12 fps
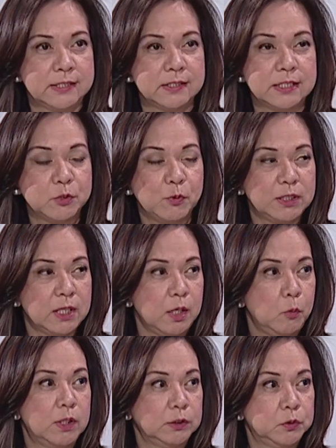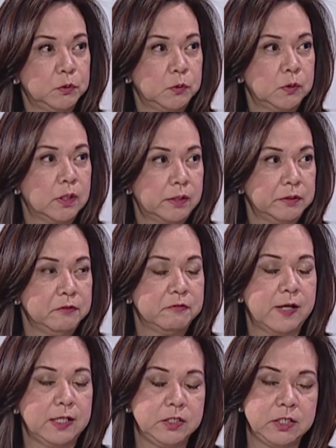that's what I want to
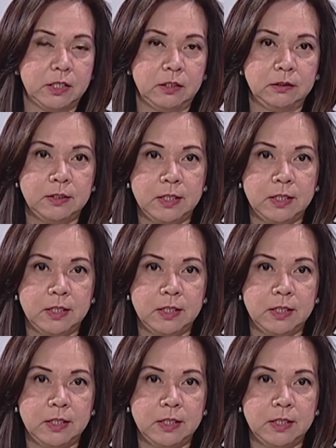clarify, Jill.